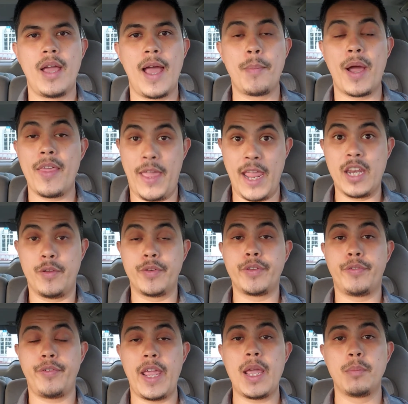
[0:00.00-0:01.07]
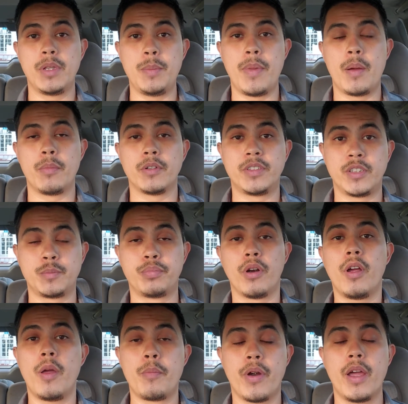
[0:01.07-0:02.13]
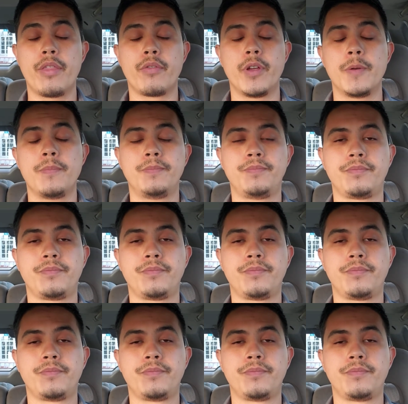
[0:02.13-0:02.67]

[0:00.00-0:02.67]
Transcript: by the hand of his family members, his brethren,